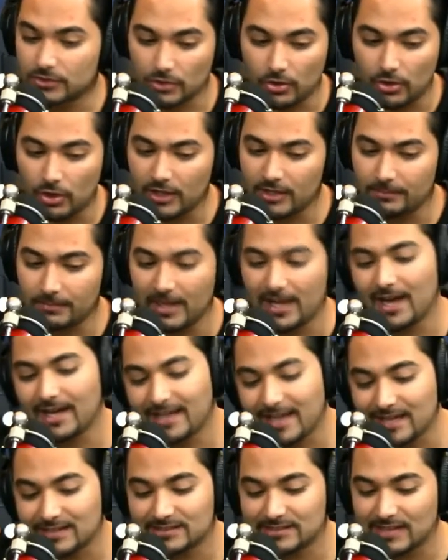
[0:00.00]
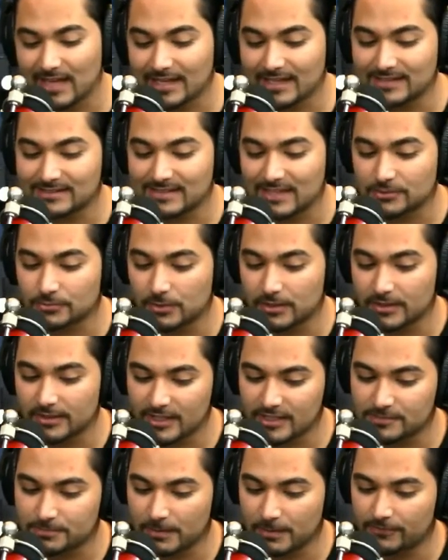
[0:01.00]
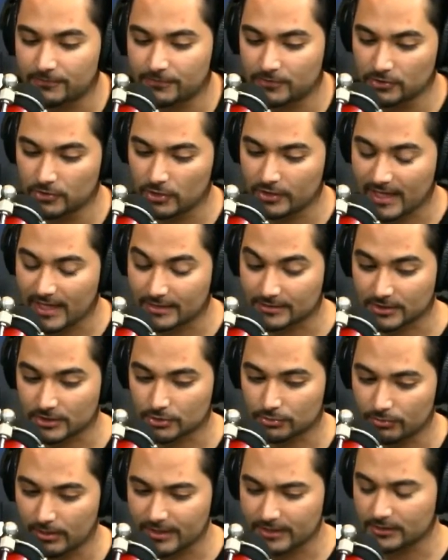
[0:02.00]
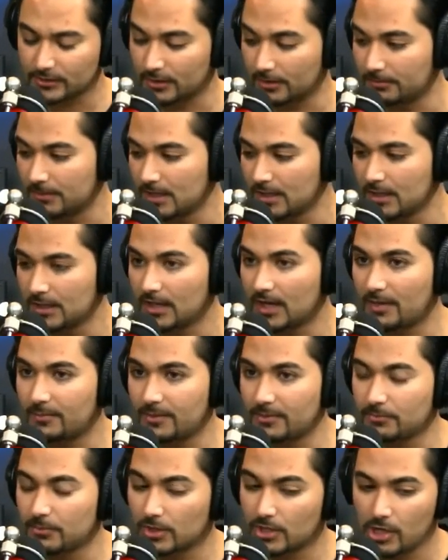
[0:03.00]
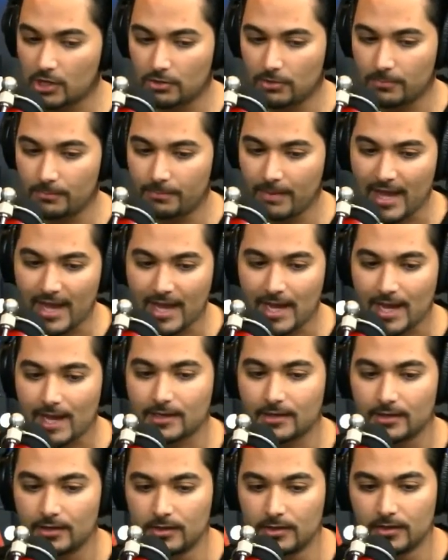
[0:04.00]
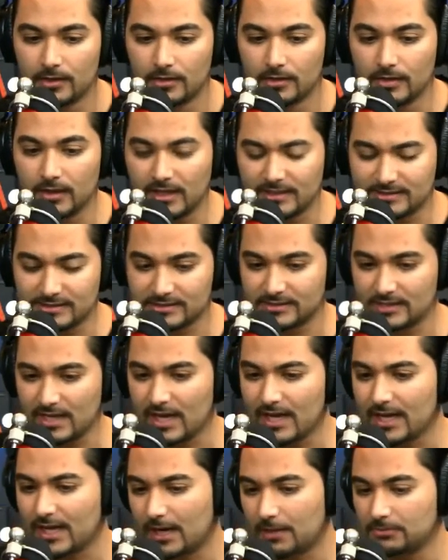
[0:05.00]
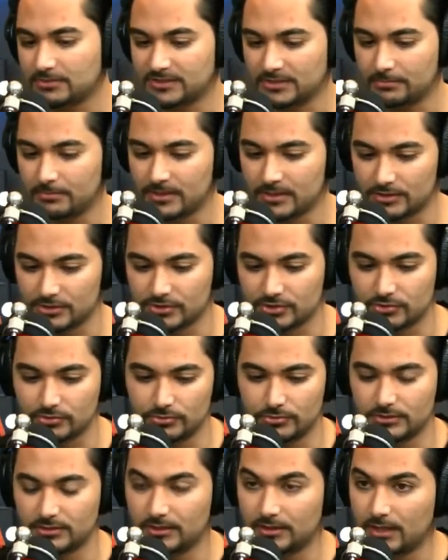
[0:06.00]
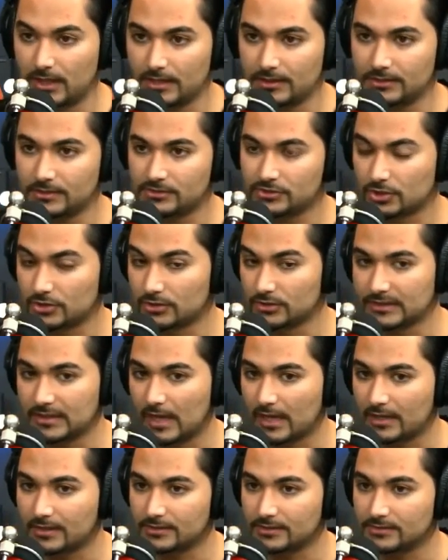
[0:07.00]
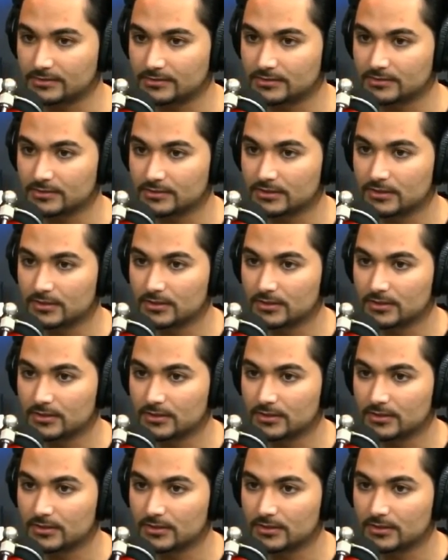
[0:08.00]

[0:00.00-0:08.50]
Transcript: taught about. I guess I guess that's what it is. But if you look at the curriculum, I mean, we're going back. Let's say I was in middle school in the '90s, early '90s,